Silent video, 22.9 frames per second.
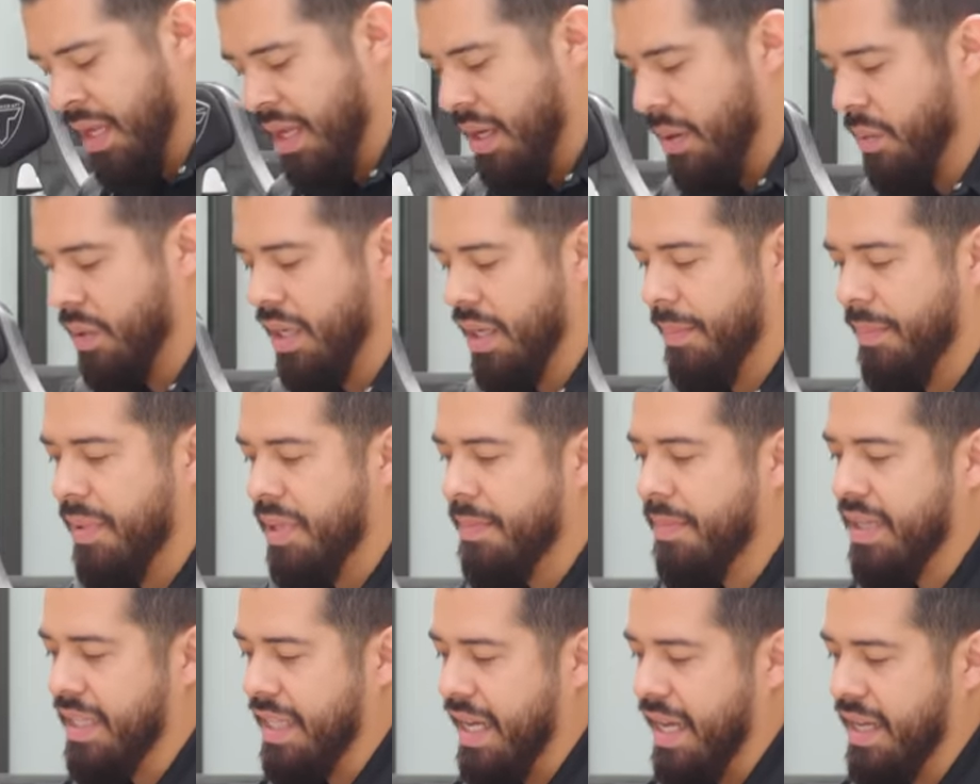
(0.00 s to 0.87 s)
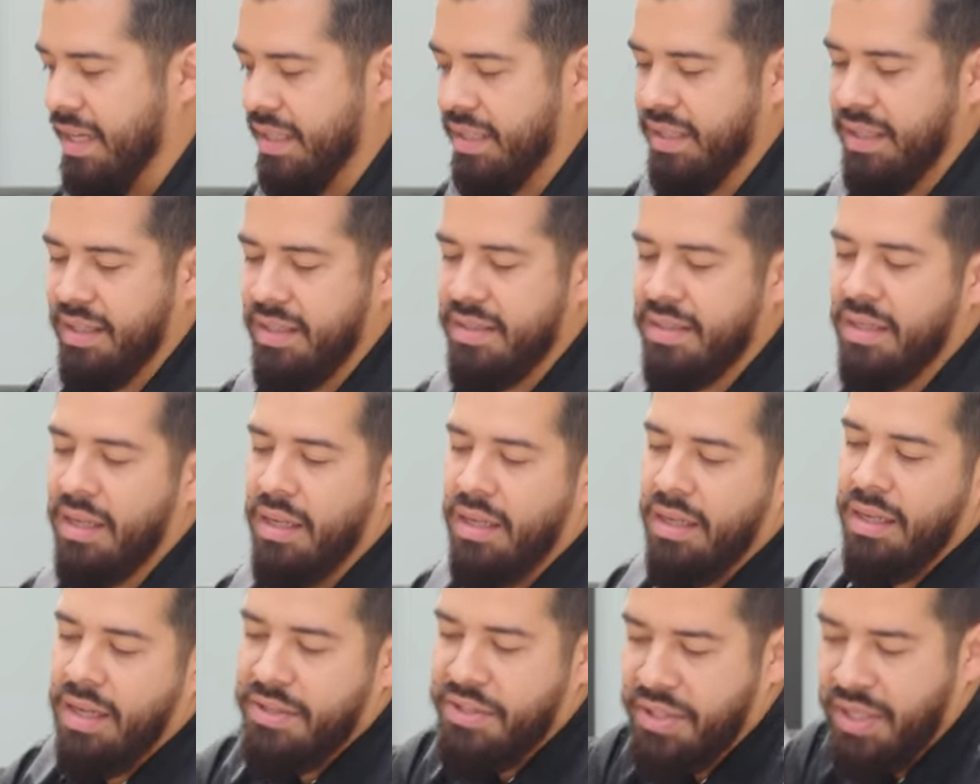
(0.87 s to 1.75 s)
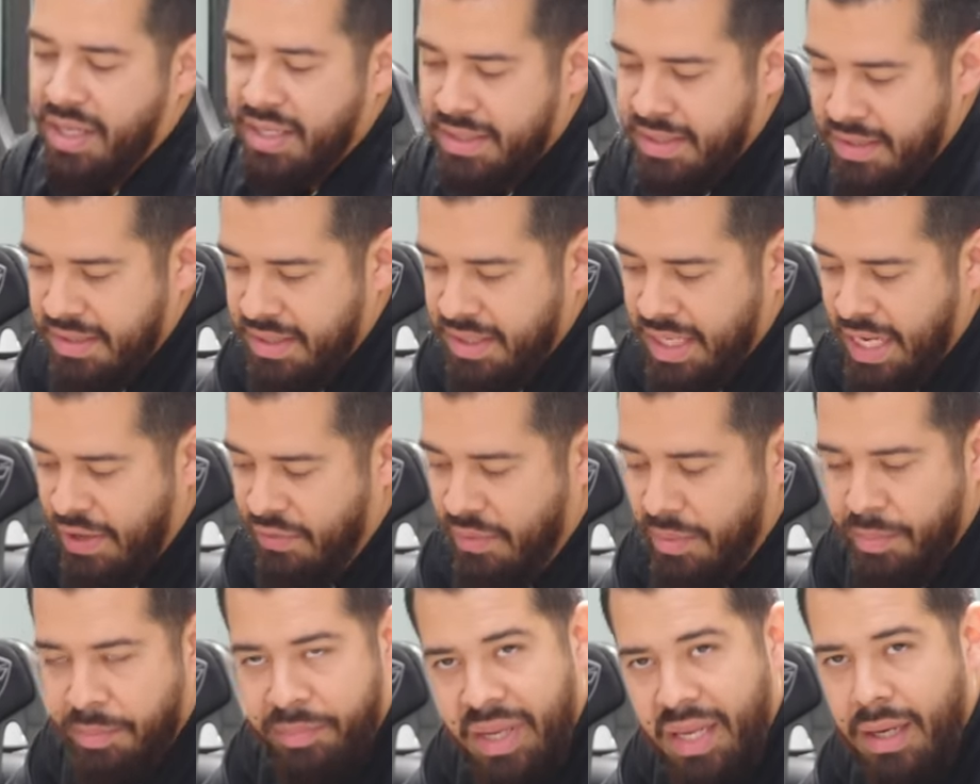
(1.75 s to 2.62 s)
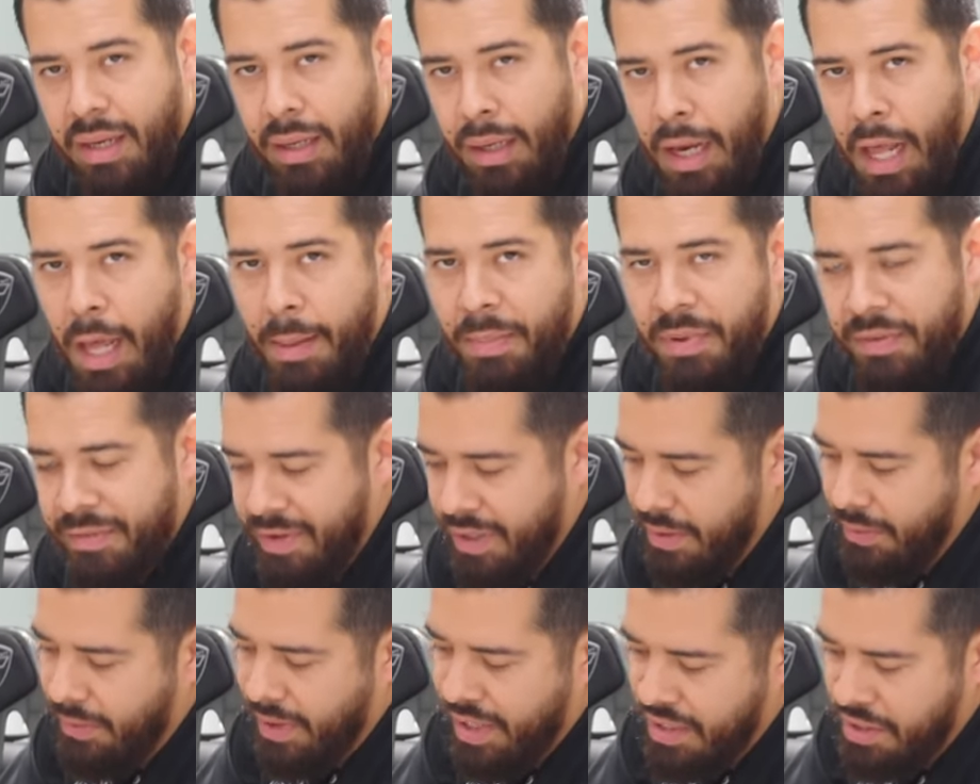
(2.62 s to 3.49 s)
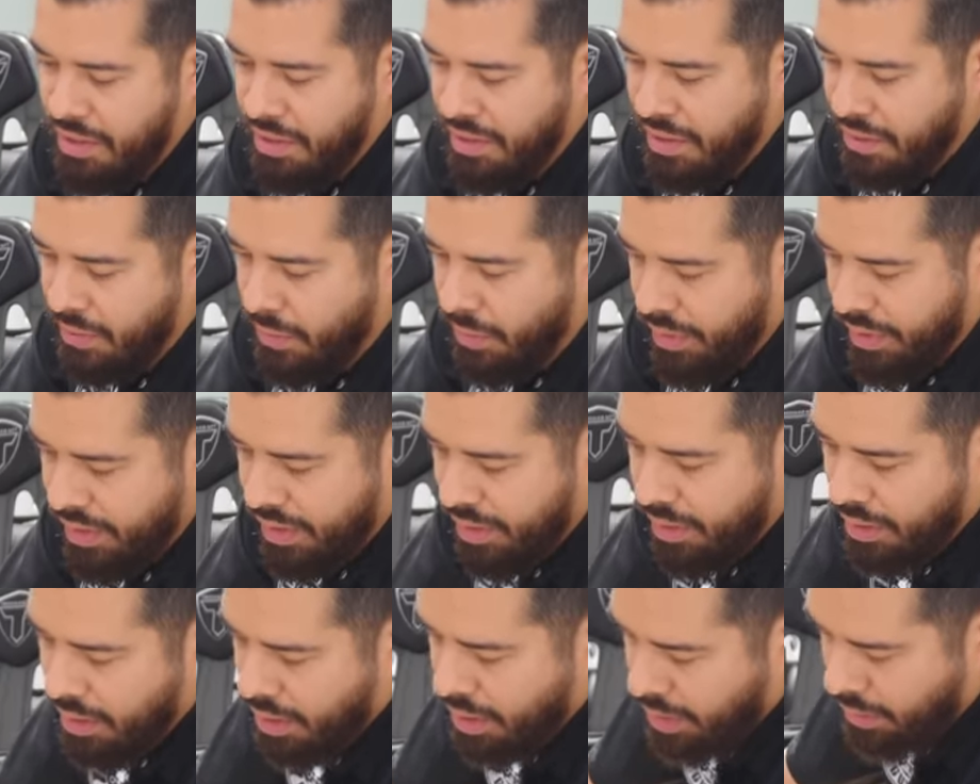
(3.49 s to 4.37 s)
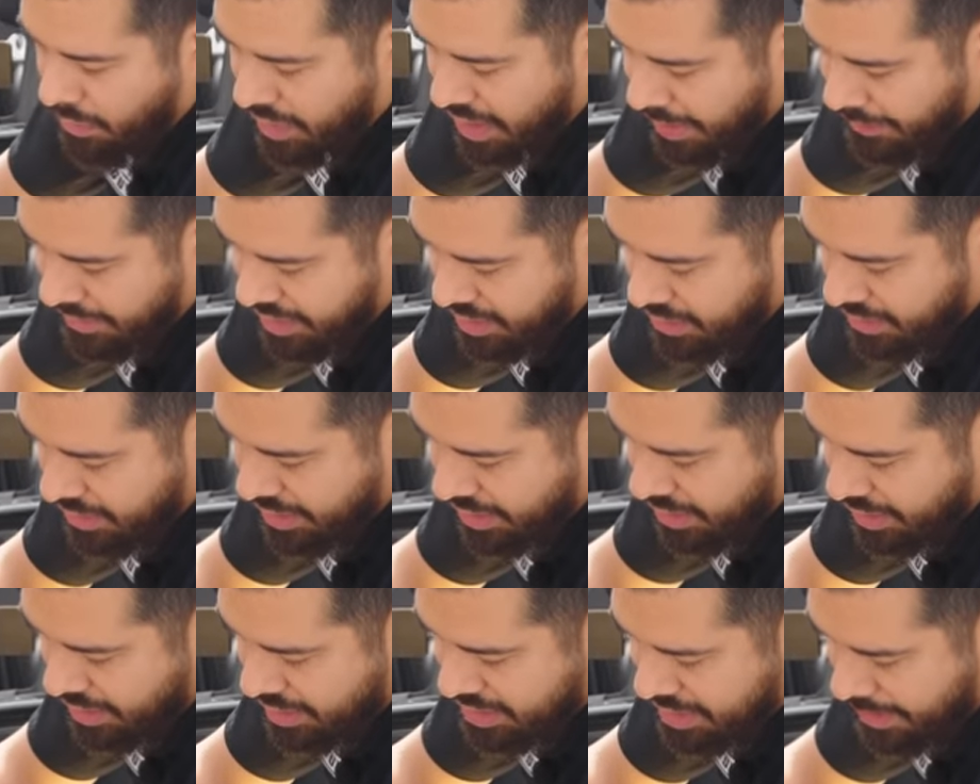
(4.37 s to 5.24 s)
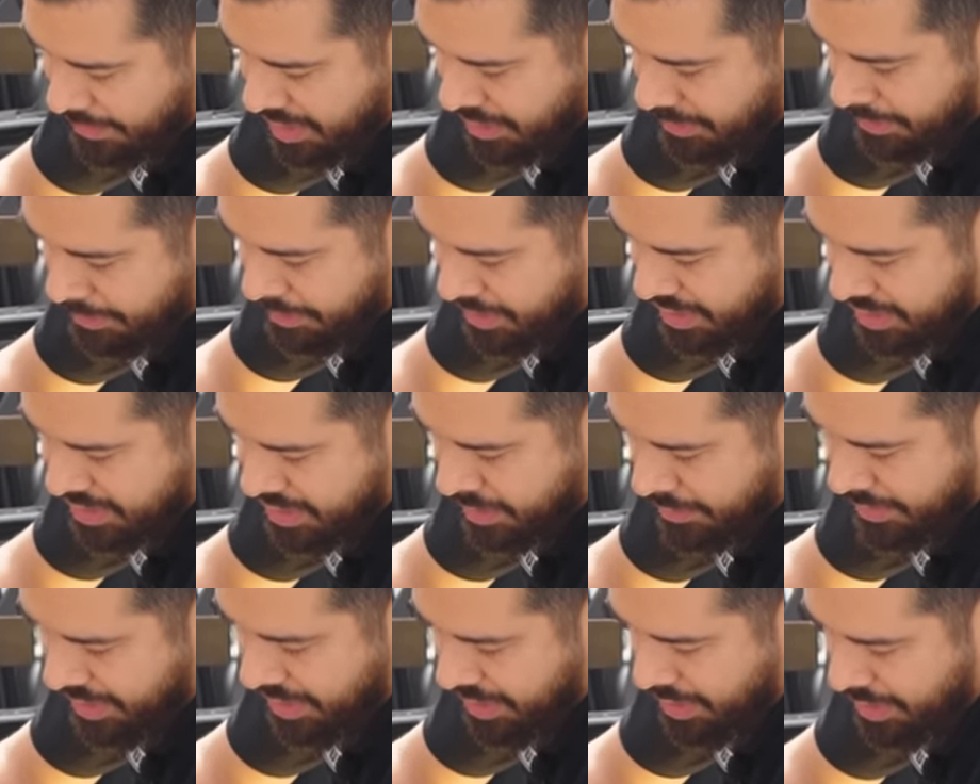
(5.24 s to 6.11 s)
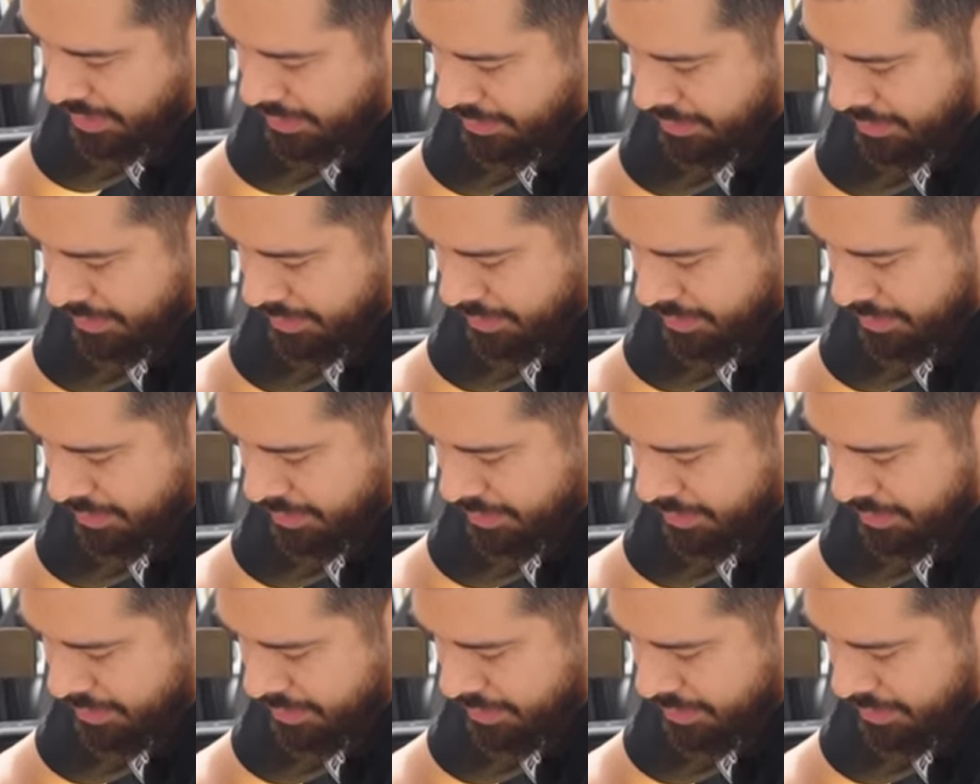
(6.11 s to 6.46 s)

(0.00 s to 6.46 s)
And what I mean by that is, as you guys can see, I have a big lob of it right here in the corner. What I'm gonna do here is I'm gonna put some here,